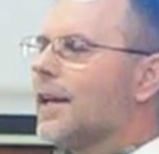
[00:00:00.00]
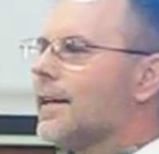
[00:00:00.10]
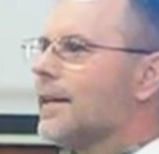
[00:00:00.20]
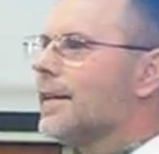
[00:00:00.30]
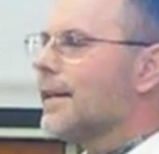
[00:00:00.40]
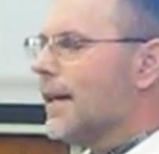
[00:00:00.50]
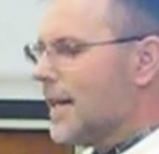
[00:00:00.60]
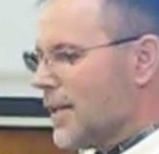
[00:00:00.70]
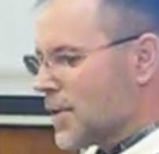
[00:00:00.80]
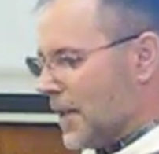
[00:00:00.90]
their
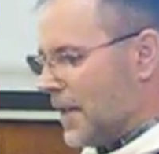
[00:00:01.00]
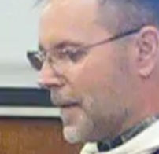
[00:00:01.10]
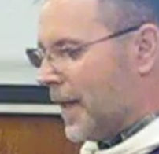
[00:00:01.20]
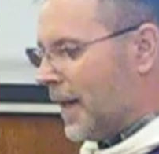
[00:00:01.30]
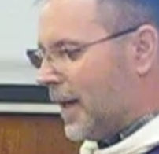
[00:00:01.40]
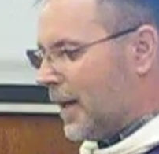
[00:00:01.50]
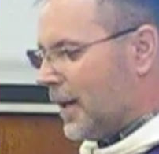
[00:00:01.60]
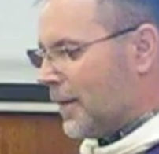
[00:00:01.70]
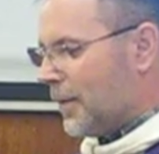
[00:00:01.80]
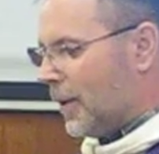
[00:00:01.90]
religion
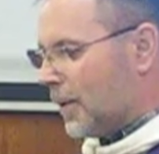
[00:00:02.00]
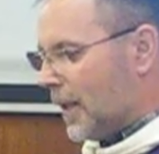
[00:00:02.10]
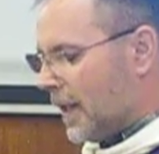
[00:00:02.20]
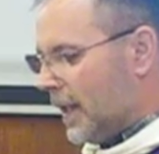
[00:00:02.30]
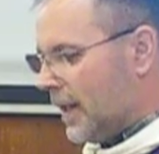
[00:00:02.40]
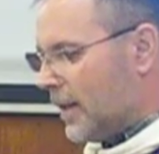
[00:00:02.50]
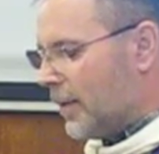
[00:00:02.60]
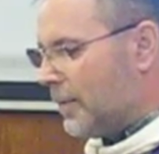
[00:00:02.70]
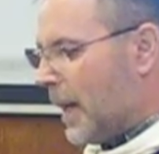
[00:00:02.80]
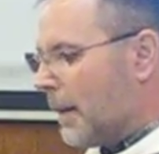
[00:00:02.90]
for the king
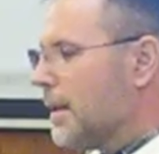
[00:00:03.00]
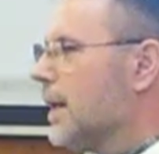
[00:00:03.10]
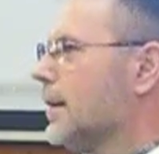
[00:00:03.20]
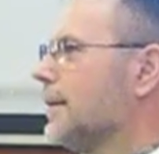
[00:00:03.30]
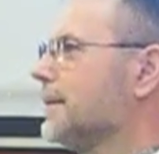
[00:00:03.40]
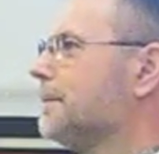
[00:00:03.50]
of Babylon.